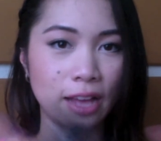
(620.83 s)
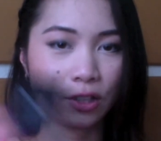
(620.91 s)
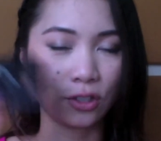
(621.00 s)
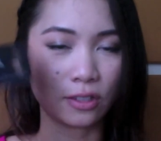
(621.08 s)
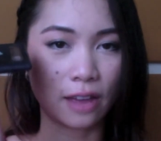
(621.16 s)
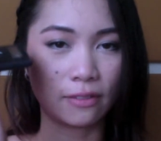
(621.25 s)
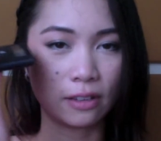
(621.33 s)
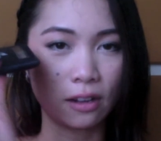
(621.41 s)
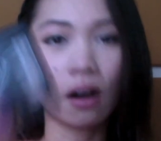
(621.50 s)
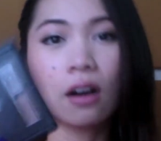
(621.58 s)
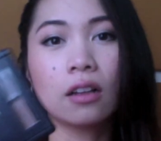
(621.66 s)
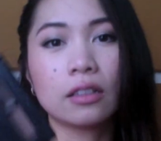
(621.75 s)
I just have it
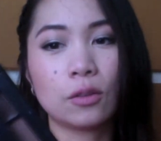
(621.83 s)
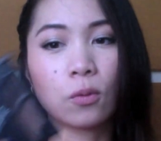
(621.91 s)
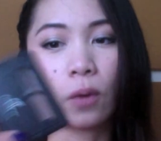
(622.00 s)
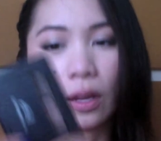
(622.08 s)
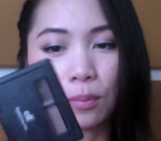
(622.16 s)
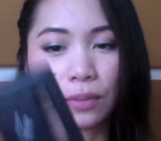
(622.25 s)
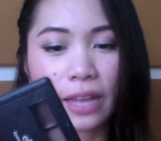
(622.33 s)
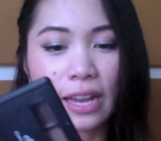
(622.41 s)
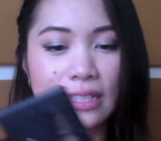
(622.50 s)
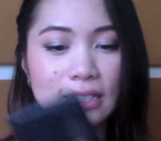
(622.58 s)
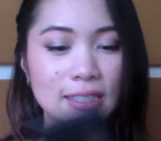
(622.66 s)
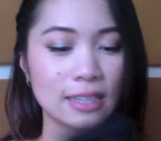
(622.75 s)
all in one place.